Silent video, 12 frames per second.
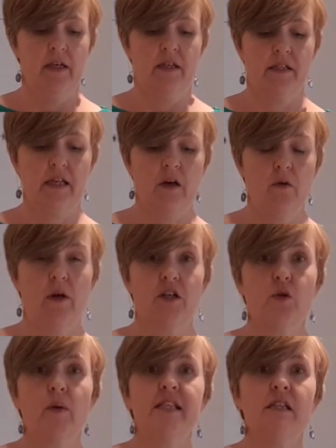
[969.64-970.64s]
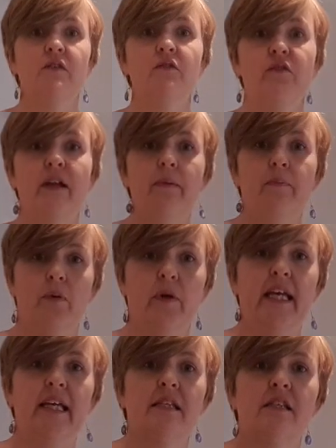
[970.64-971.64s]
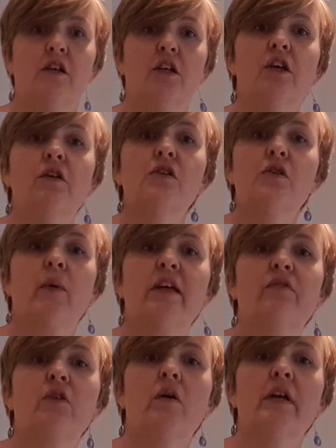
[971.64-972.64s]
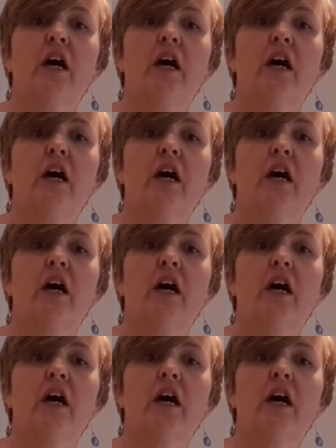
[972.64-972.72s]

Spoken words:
So a twist and flip is used where you've got an